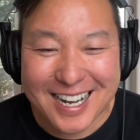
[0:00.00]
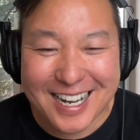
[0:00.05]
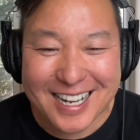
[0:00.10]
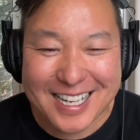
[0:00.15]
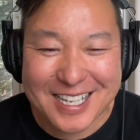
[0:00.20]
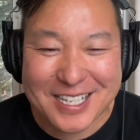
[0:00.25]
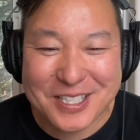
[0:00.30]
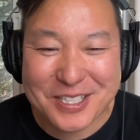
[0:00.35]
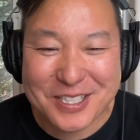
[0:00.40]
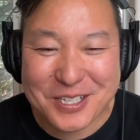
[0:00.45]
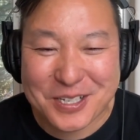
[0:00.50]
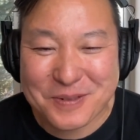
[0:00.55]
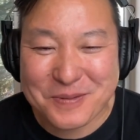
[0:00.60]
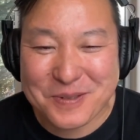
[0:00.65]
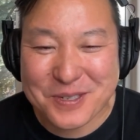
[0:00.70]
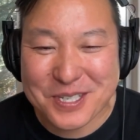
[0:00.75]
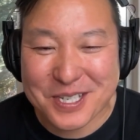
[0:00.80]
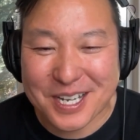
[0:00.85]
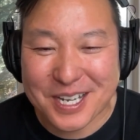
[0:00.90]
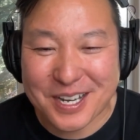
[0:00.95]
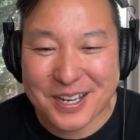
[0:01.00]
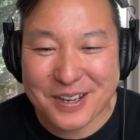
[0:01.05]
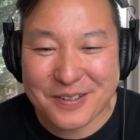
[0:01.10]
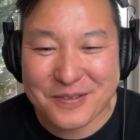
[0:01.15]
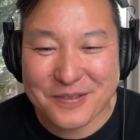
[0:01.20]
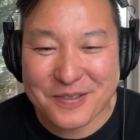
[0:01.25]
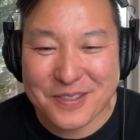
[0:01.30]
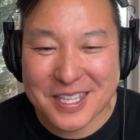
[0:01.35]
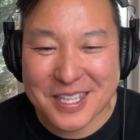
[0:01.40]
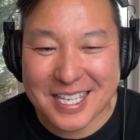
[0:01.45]
In terms
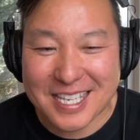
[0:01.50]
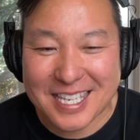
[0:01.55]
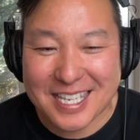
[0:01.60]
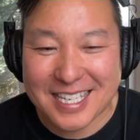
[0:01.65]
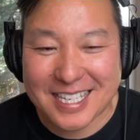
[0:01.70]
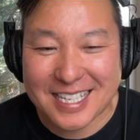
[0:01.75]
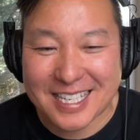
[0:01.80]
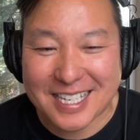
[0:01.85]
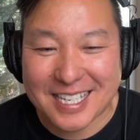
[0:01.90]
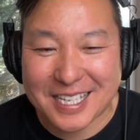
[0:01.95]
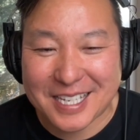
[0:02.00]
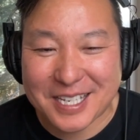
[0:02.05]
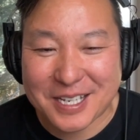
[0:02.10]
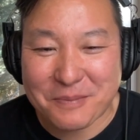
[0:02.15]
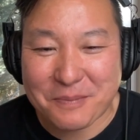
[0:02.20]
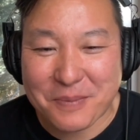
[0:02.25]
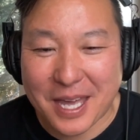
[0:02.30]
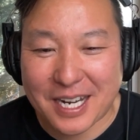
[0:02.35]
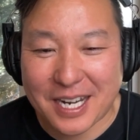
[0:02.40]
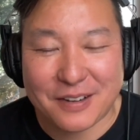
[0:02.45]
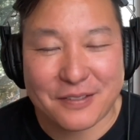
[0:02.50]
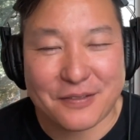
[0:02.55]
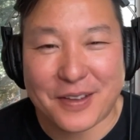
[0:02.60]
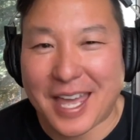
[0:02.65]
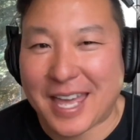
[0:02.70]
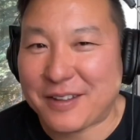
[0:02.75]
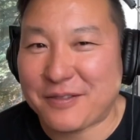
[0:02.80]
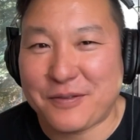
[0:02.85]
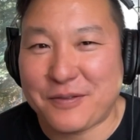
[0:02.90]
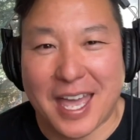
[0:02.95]
of the competitive
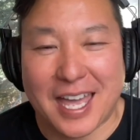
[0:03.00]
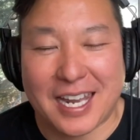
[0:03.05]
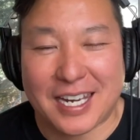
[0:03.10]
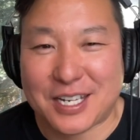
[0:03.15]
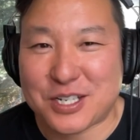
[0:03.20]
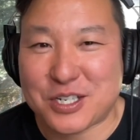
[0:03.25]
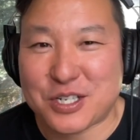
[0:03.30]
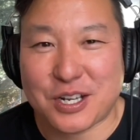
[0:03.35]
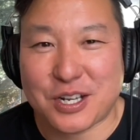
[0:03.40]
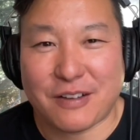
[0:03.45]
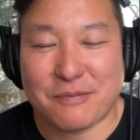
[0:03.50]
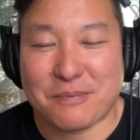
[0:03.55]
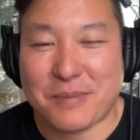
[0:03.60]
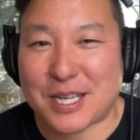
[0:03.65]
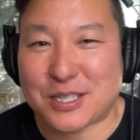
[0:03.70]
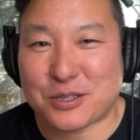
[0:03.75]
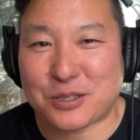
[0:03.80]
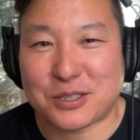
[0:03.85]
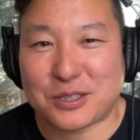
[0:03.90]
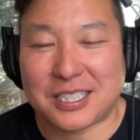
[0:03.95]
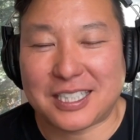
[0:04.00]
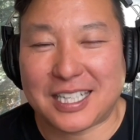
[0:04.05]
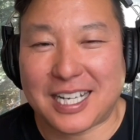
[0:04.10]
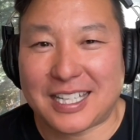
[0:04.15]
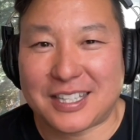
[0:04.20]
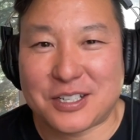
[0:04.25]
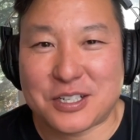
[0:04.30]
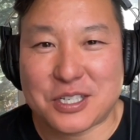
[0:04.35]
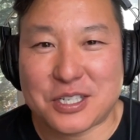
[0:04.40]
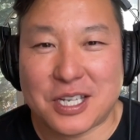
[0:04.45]
advantage of Bezel today,
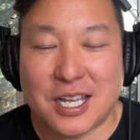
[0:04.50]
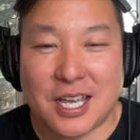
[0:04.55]
there's